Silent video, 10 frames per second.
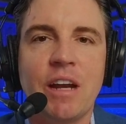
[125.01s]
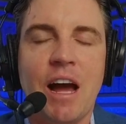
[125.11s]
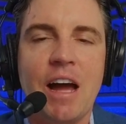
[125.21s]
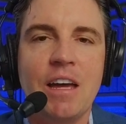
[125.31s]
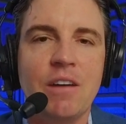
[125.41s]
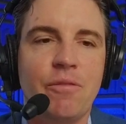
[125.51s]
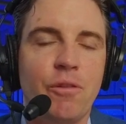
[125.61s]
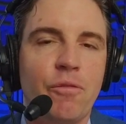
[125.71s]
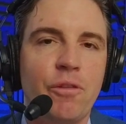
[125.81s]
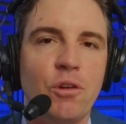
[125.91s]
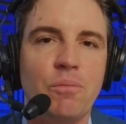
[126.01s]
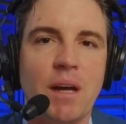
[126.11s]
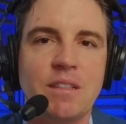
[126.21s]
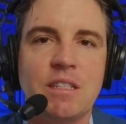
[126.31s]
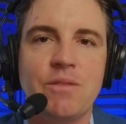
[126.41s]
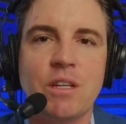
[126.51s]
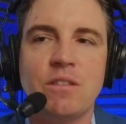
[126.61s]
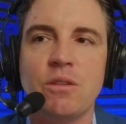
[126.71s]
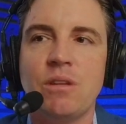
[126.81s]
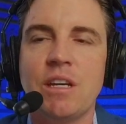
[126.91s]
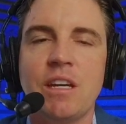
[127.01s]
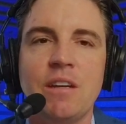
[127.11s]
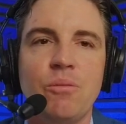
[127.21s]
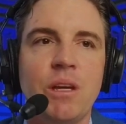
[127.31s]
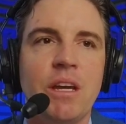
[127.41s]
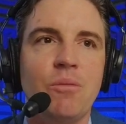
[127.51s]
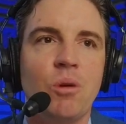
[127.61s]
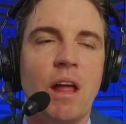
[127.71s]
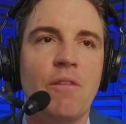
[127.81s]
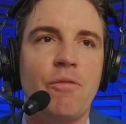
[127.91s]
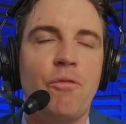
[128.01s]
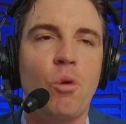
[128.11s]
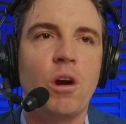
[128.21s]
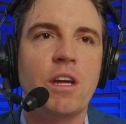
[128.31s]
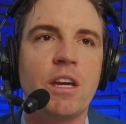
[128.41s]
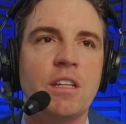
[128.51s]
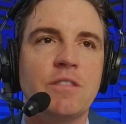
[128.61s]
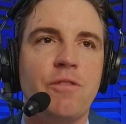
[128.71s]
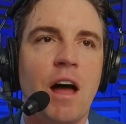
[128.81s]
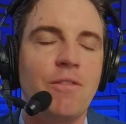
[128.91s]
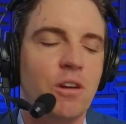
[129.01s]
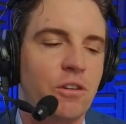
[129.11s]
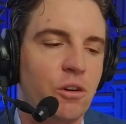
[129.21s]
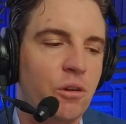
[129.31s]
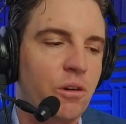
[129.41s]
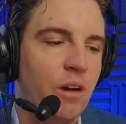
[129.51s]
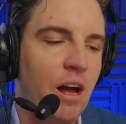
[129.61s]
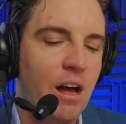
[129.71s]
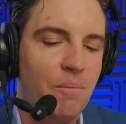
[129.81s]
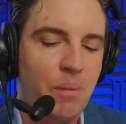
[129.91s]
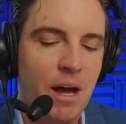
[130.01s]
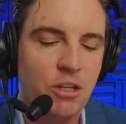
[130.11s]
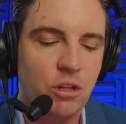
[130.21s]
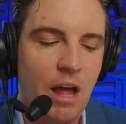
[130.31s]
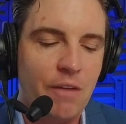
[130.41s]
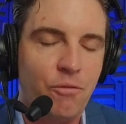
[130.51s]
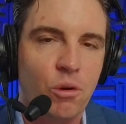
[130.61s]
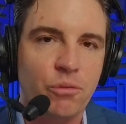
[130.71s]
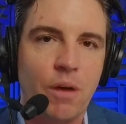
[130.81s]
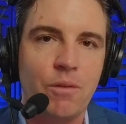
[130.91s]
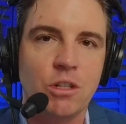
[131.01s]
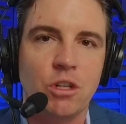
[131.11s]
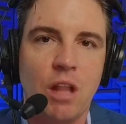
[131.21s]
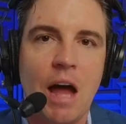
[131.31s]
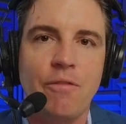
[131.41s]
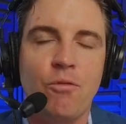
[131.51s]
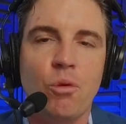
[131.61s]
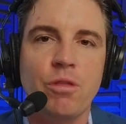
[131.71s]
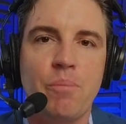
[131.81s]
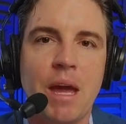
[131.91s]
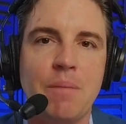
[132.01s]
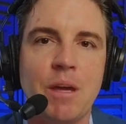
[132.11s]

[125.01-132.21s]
and I have fulfilled my yes. civic duty. Very we nice. will have four kids, five Aww. and under, um, by July 4th. We're having a July 4th baby.